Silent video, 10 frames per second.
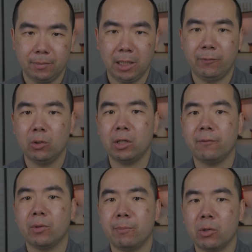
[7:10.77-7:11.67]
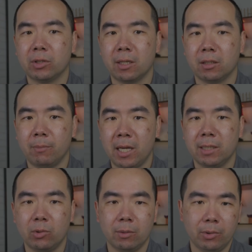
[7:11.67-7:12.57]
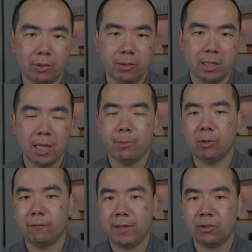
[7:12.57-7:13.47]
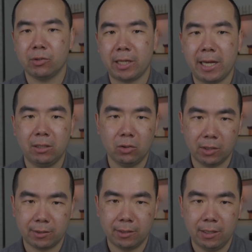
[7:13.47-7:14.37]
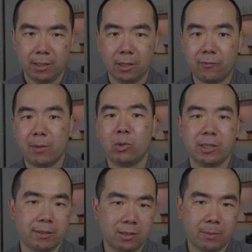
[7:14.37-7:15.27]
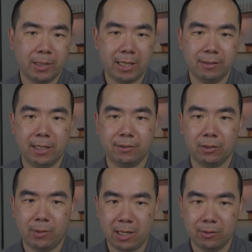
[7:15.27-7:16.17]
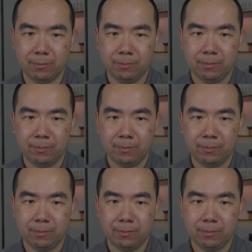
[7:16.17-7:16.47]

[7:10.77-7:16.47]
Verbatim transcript: And if you're looking for the most customizable computer in both features and looks, the Framework Desktop again takes the crown.